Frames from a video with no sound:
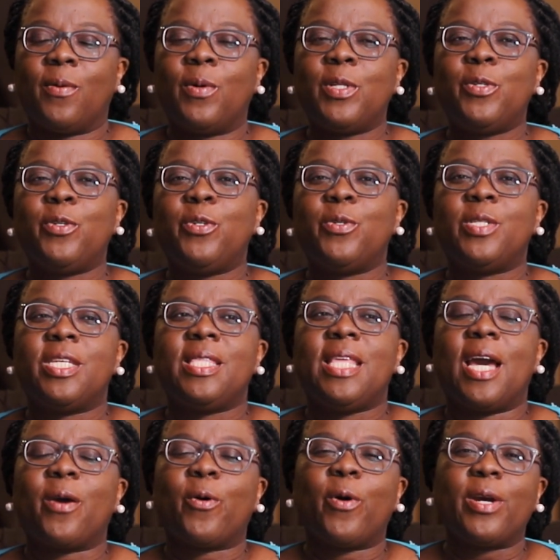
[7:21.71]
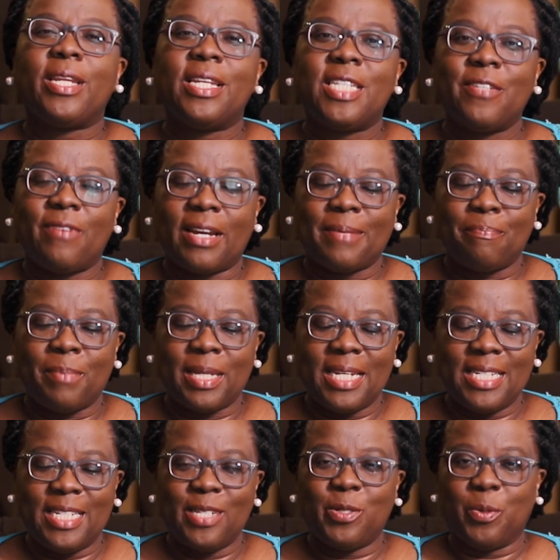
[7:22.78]
What do you see their cognitive
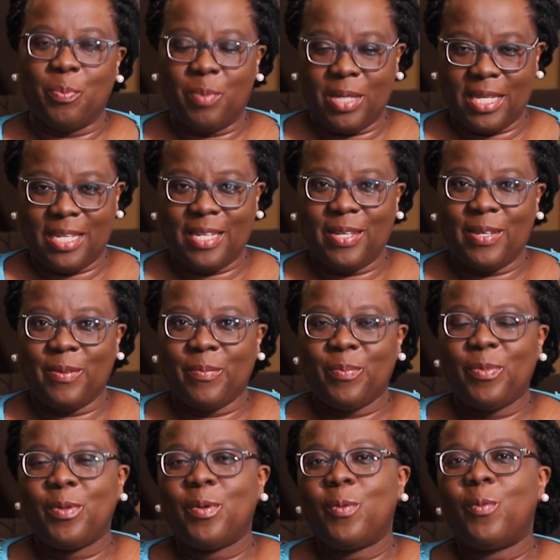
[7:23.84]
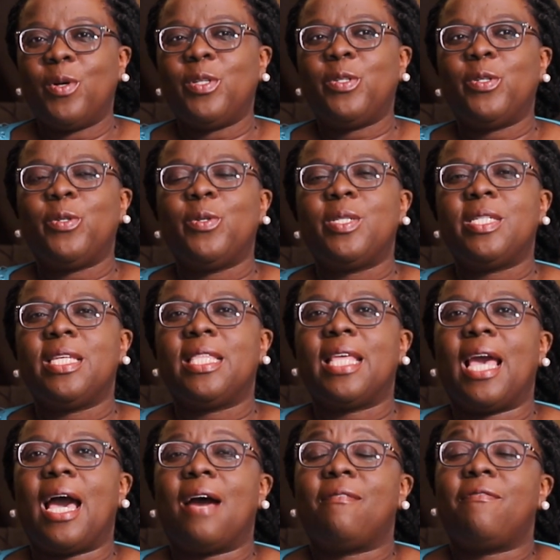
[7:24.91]
ability to be? What do you see
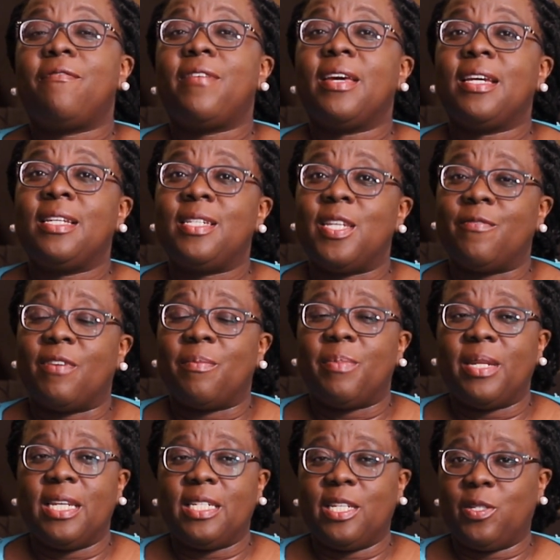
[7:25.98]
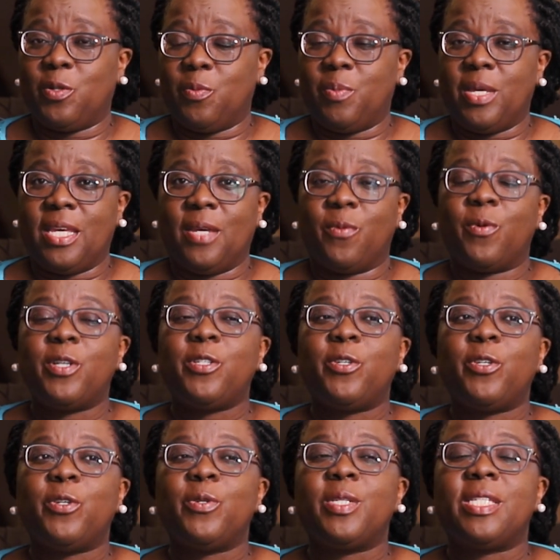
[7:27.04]
their affective ability to be? What
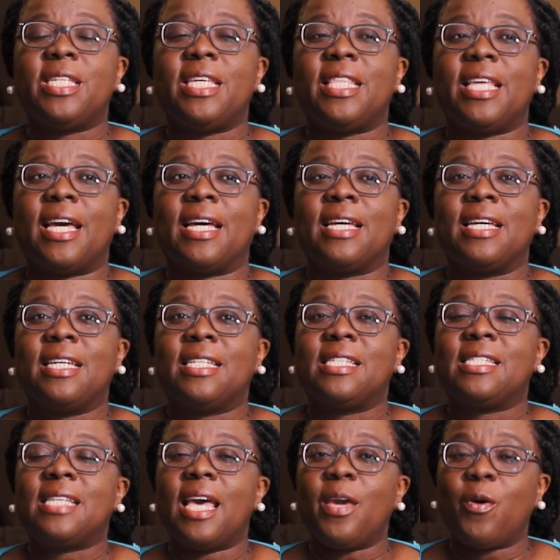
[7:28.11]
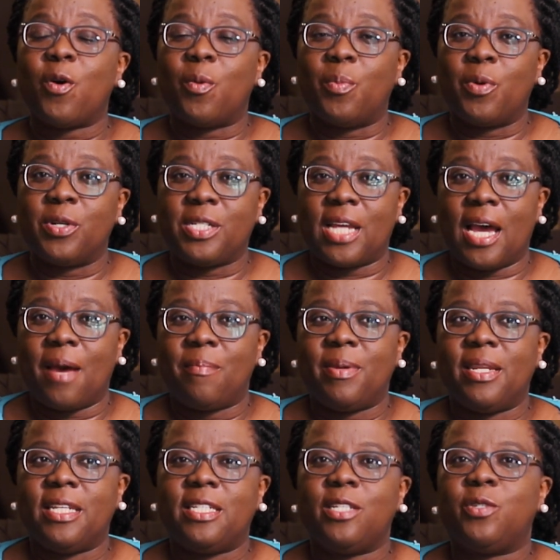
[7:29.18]
do you see their psychomotor
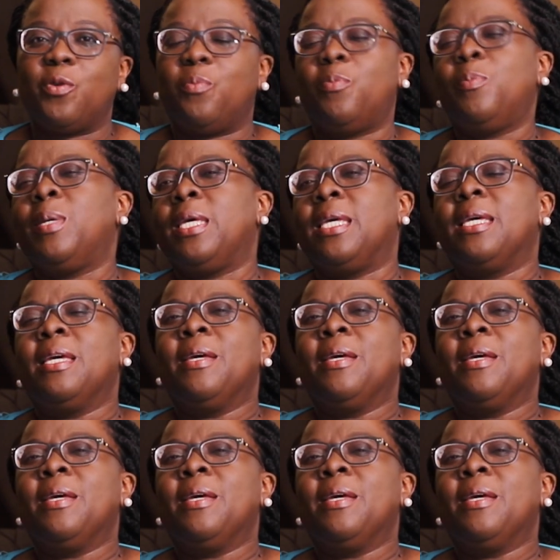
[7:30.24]
ability to be?